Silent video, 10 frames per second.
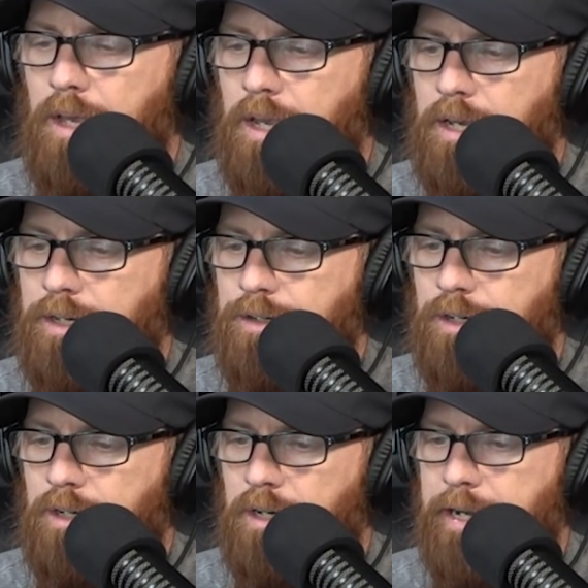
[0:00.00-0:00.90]
And
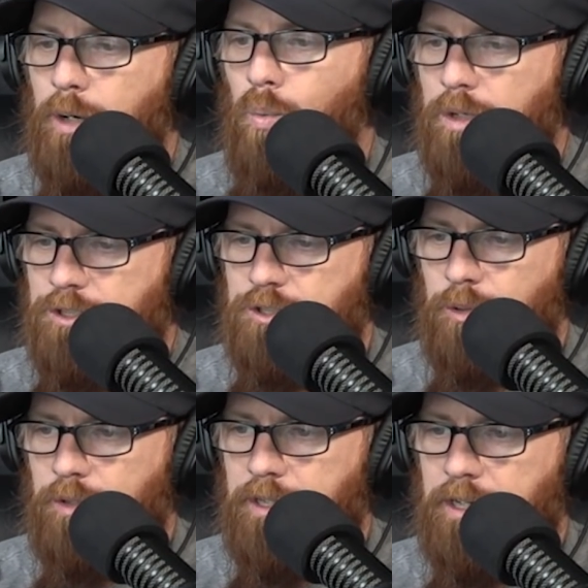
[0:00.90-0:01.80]
I had a
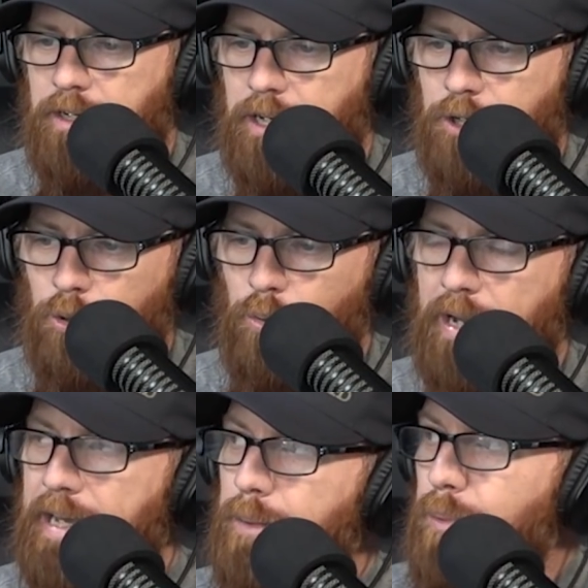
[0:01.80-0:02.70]
one-stroke lead, and I knew
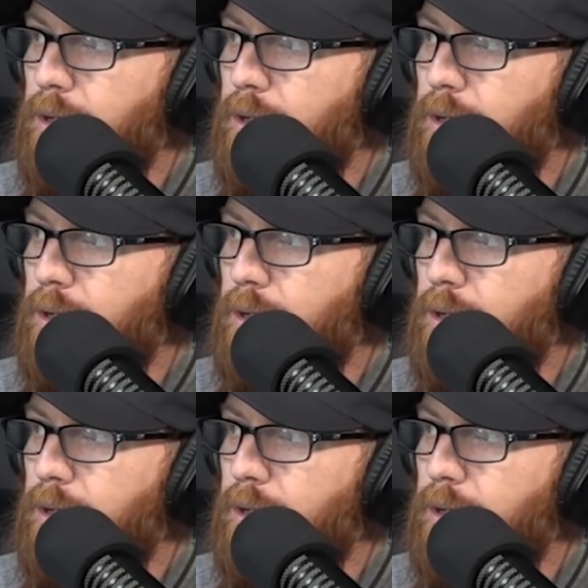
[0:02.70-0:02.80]
I had to